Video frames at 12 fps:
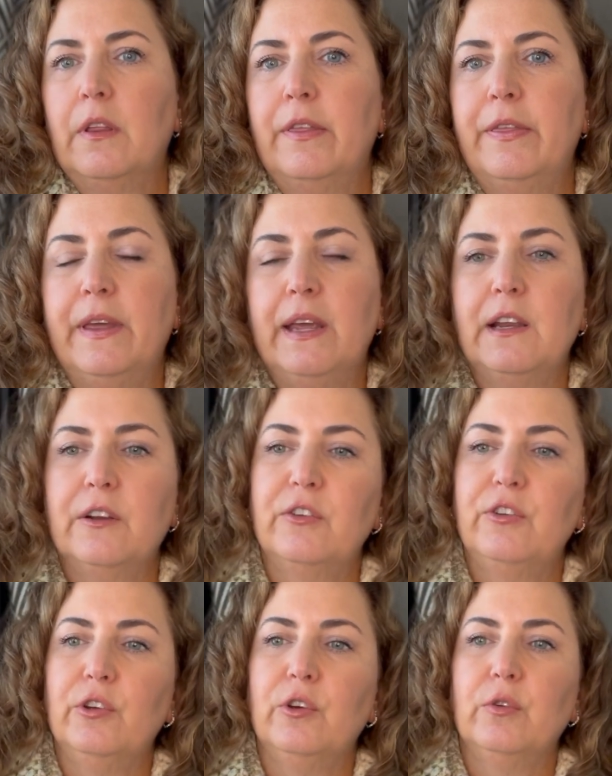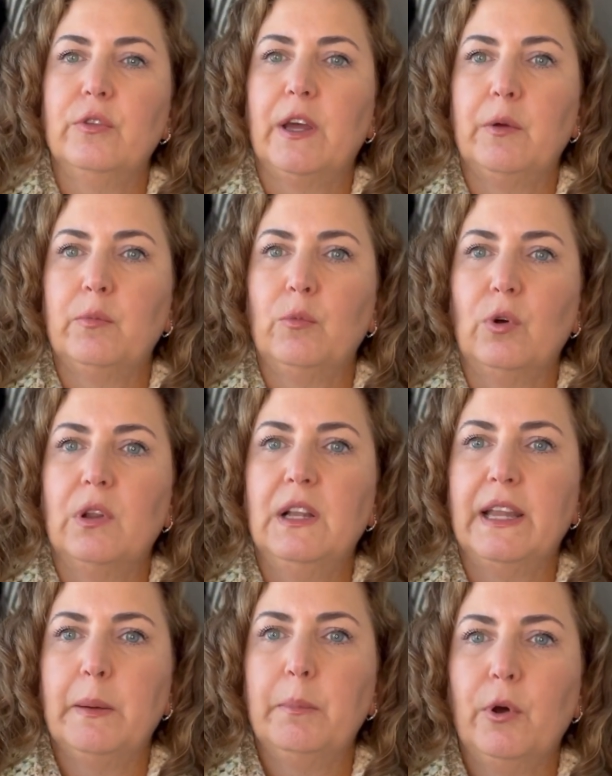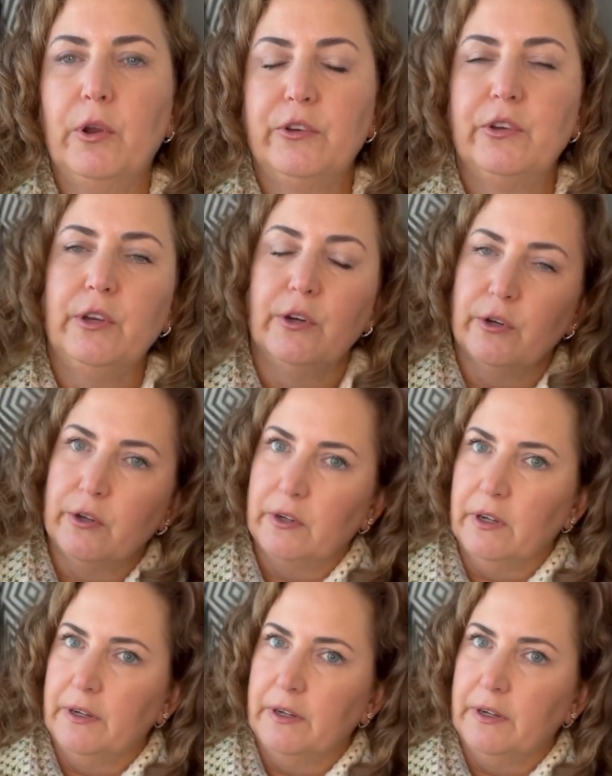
thing that will clamp onto your